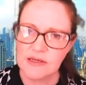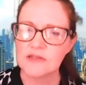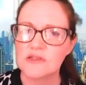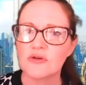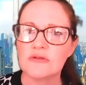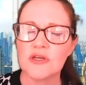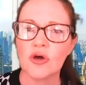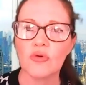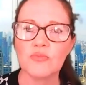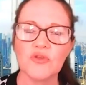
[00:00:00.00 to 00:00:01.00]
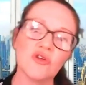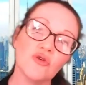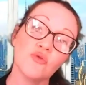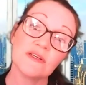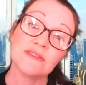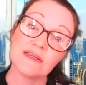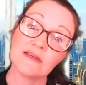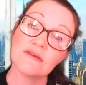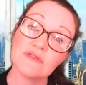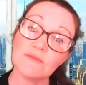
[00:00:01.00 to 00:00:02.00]
I certainly hope that you
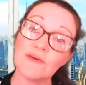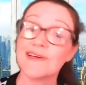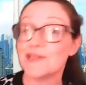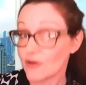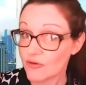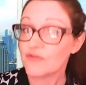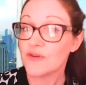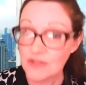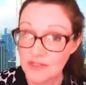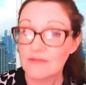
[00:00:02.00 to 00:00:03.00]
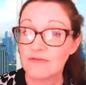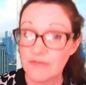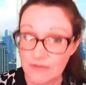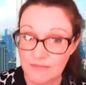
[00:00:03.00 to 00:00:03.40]
continue to make each other feel safe,